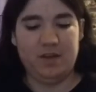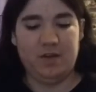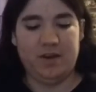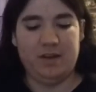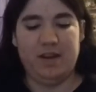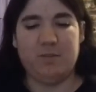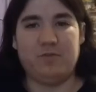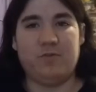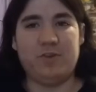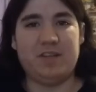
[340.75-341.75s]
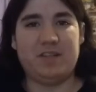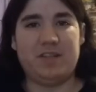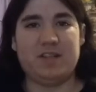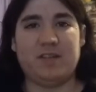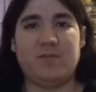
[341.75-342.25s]
All right, number
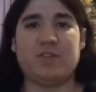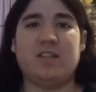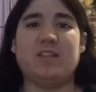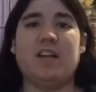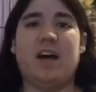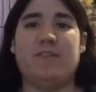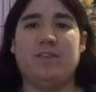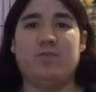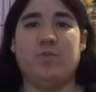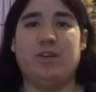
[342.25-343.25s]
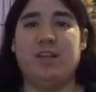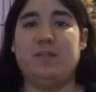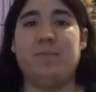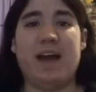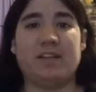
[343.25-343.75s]
46, of course, is an obvious one,
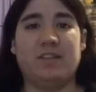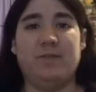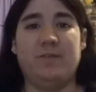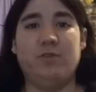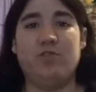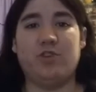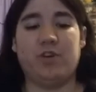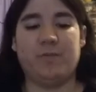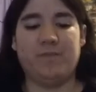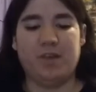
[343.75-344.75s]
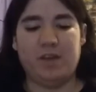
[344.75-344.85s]
is Back to the Future.